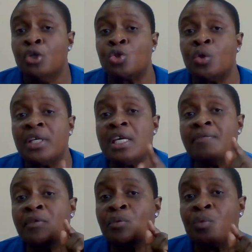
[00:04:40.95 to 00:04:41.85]
So
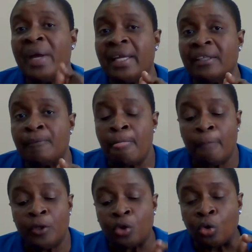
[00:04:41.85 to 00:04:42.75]
even when
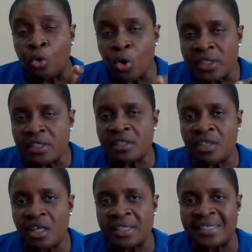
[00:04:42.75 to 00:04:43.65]
you go to the
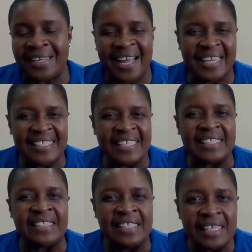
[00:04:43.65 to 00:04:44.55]
doctor and
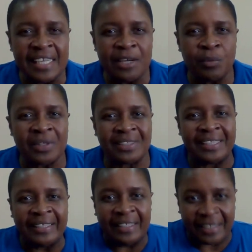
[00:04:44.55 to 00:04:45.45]
they're dealing with
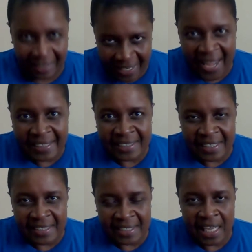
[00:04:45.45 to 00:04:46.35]
the gland
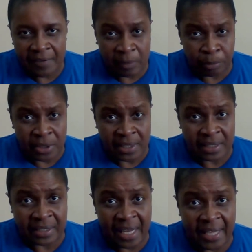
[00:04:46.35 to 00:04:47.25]
itself, the
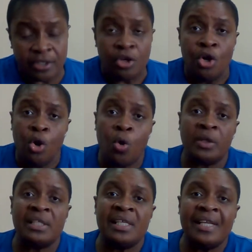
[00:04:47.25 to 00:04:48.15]
prostate gland,
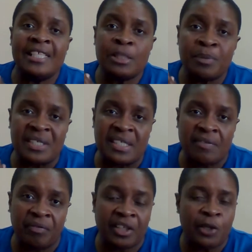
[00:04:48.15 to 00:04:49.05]
or they're dealing
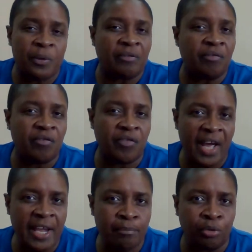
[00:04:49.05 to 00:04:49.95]
specifically with
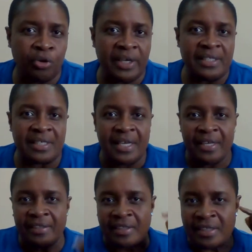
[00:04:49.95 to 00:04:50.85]
fibroids,
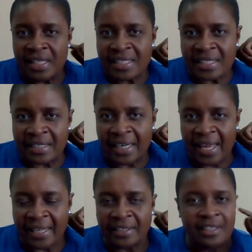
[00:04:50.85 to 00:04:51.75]
this
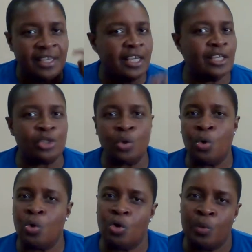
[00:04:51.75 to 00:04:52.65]
gland is
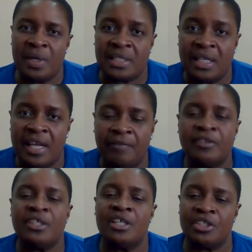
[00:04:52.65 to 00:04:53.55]
always
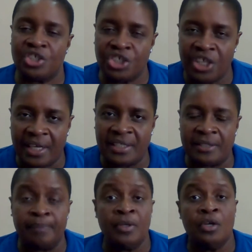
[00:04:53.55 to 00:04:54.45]
left
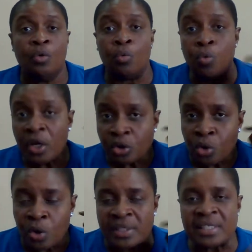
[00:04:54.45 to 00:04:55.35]
unchecked. What
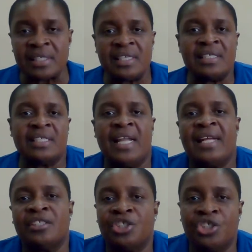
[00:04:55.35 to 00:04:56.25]
causes this
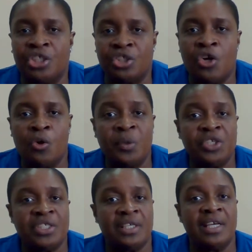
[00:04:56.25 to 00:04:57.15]
gland to shut down,
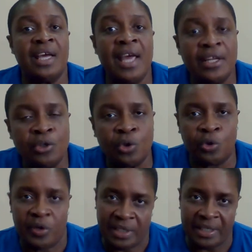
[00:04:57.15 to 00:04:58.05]
which is your
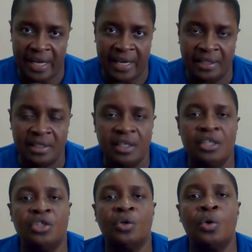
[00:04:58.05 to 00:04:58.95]
endocrine gland,
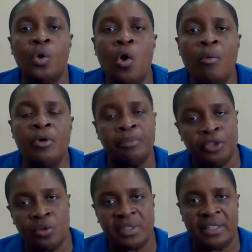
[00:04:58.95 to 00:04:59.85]
your hormone
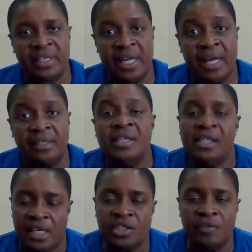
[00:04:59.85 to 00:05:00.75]
producing gland,
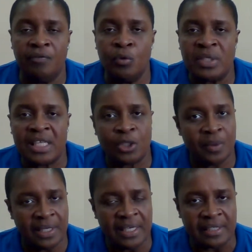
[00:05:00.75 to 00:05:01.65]
is the foods that
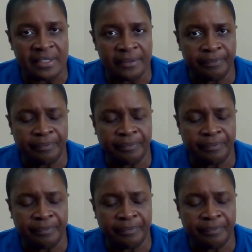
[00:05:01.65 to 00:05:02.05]
we eat.